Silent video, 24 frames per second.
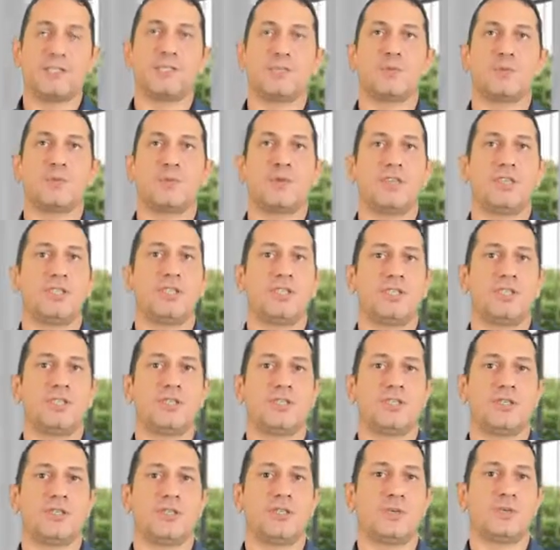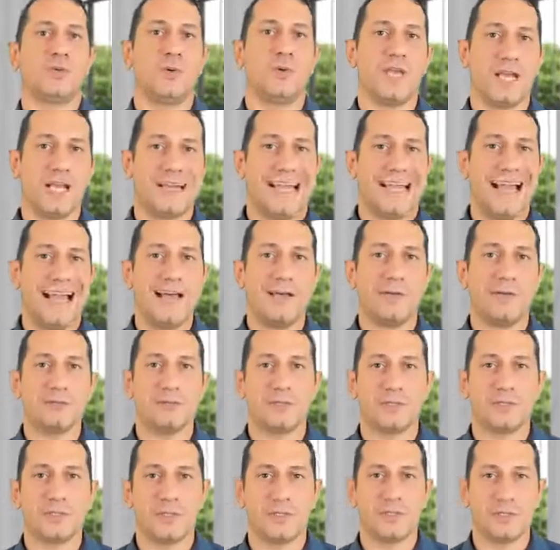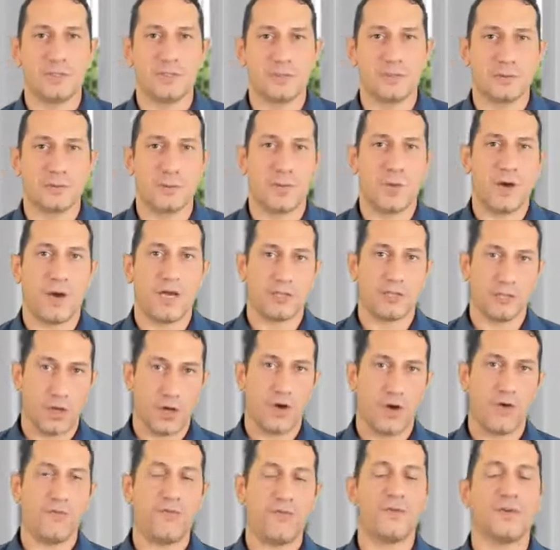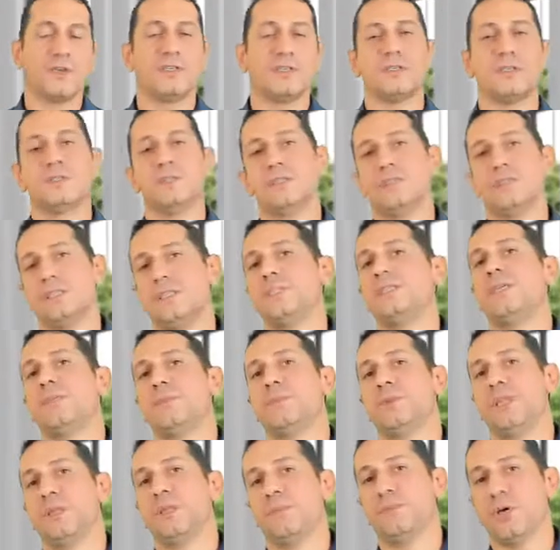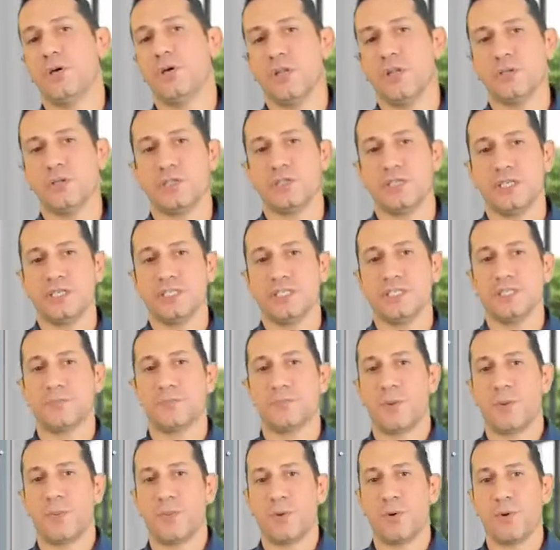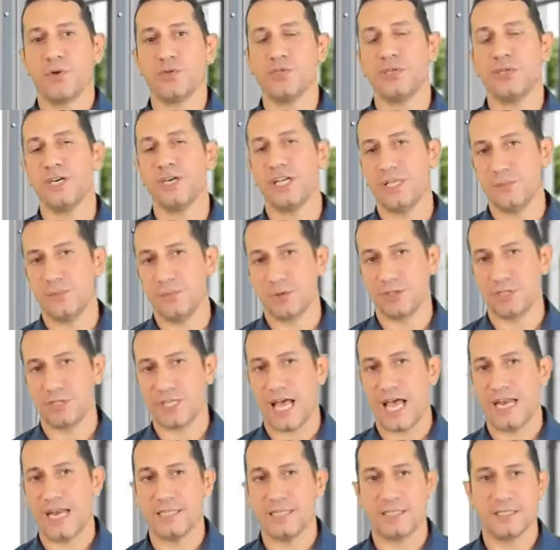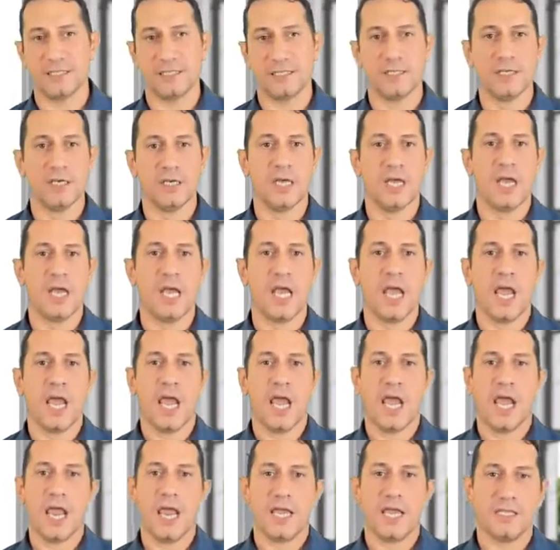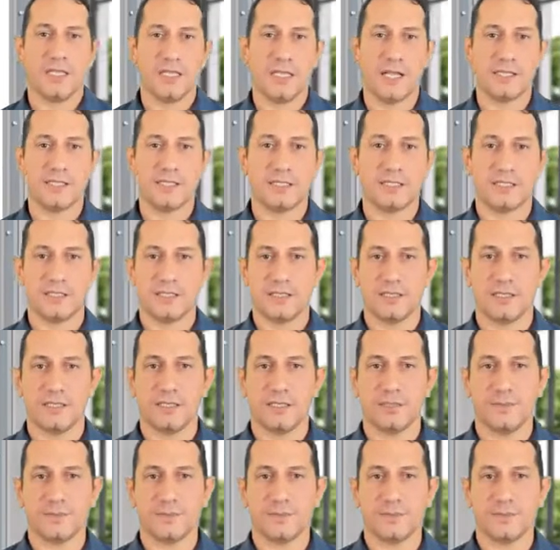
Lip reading: which we encounter quite often in epidemiology is the proportionate mortality. And it's the